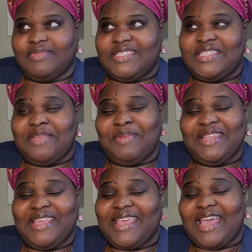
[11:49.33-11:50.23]

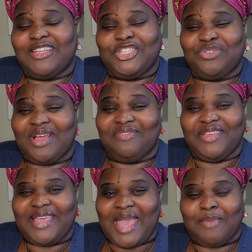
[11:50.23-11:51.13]
seemingly
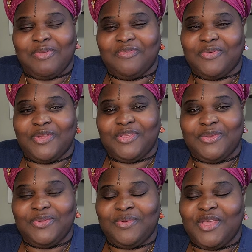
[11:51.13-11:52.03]
catastrophic happen for
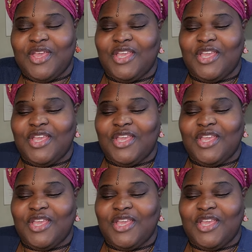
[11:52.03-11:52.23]
you,